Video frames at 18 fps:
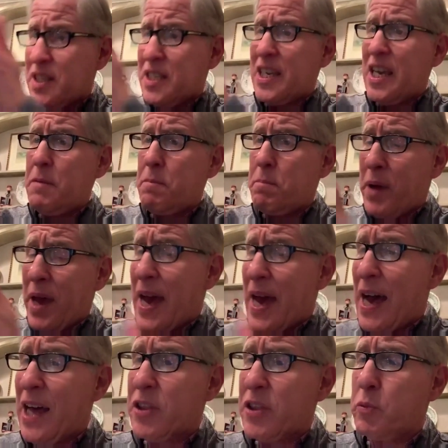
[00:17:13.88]
same
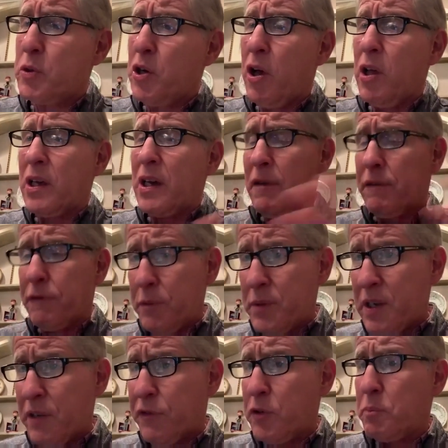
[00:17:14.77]
path. We all come
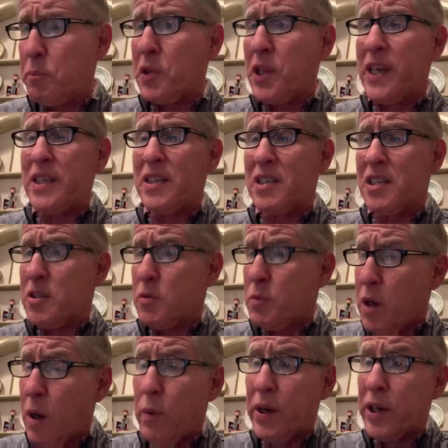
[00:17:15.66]
from different places and
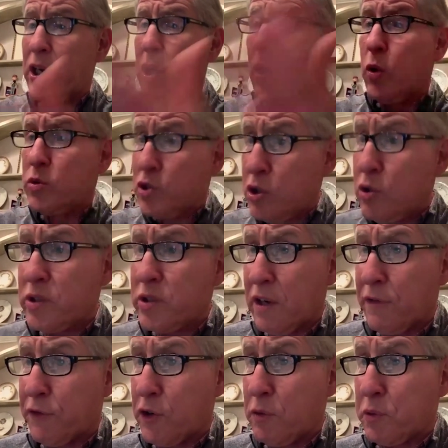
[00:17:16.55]
we all want to go to
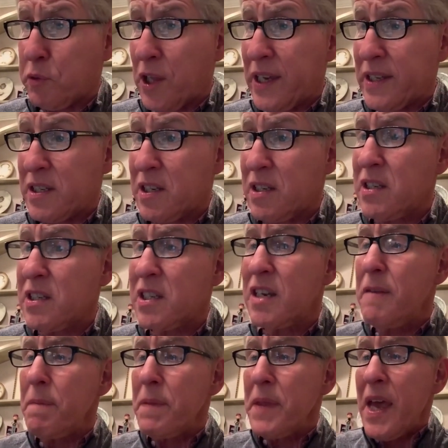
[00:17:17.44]
different places.
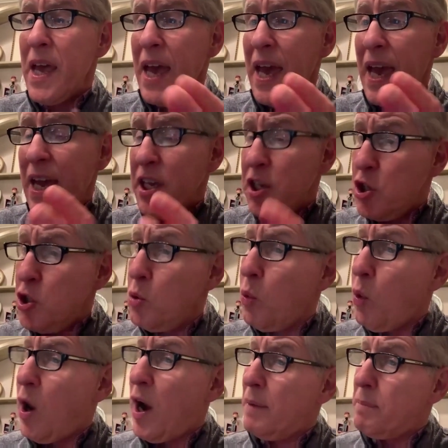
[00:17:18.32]
And you
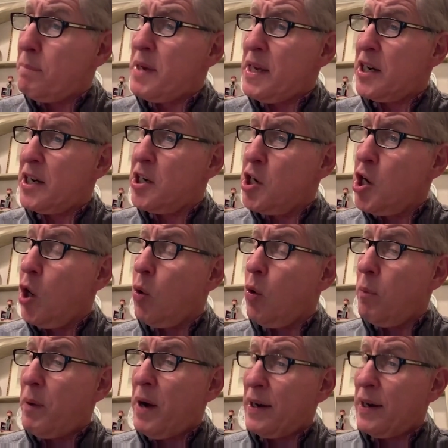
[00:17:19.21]
want me to
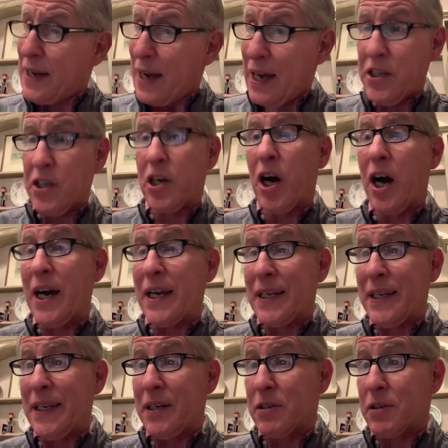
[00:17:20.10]
know about how you got
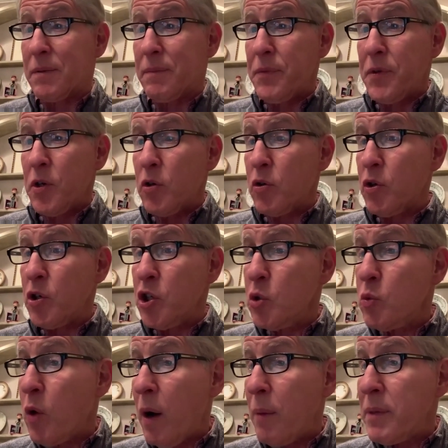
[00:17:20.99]
here, or
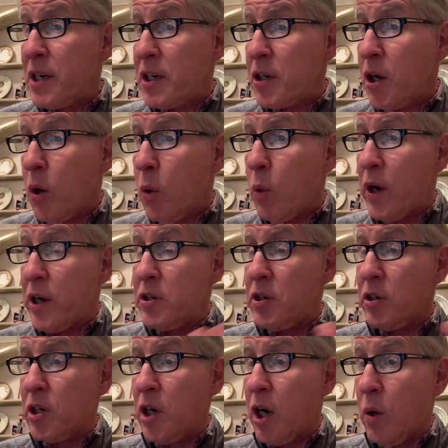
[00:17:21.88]
you want me to know where
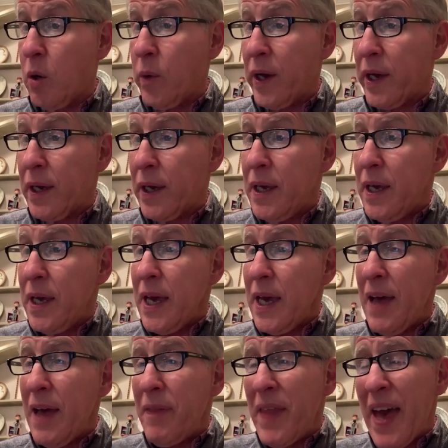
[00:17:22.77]
you're going.
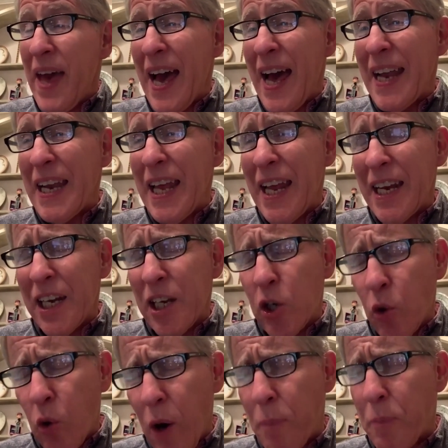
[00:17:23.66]
And that, and
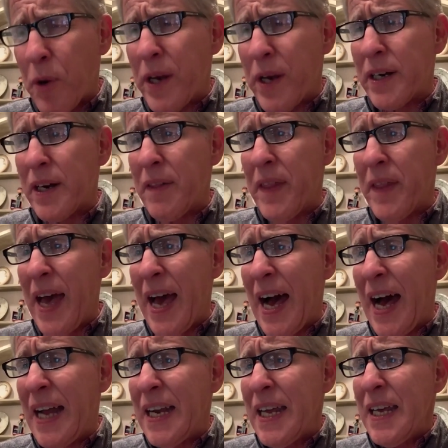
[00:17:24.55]
incorporated in
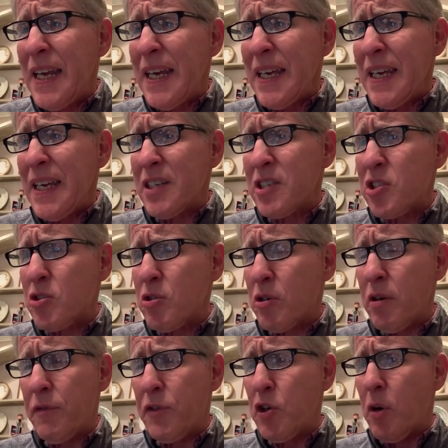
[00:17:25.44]
that is
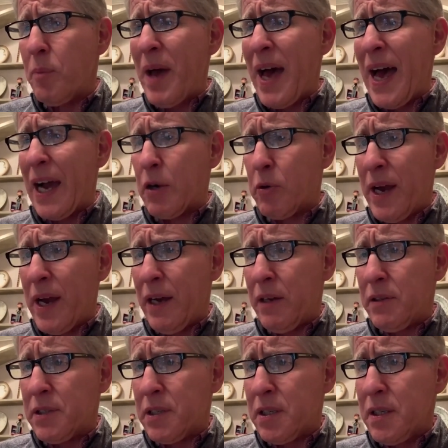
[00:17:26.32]
sort of your
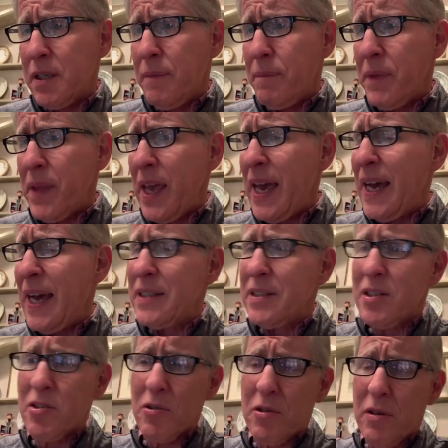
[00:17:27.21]
background,
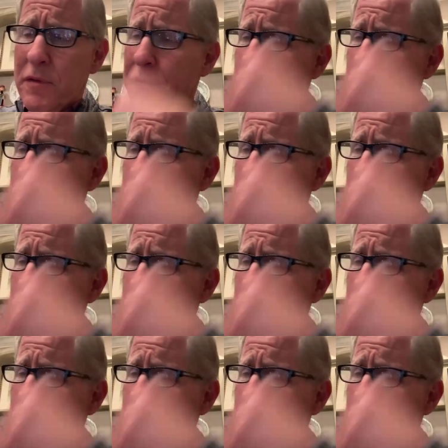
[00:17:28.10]
and sort